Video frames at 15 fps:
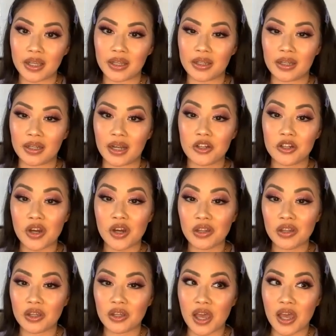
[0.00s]
and I try and
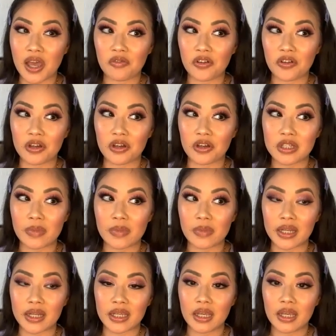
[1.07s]
look out for as
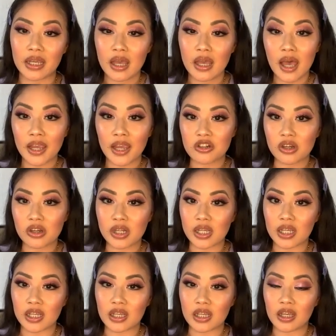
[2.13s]
many
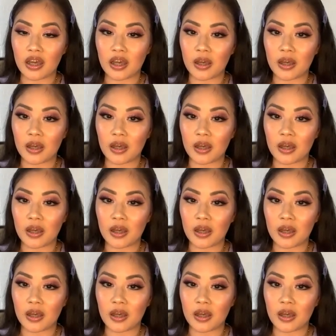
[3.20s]
hydrating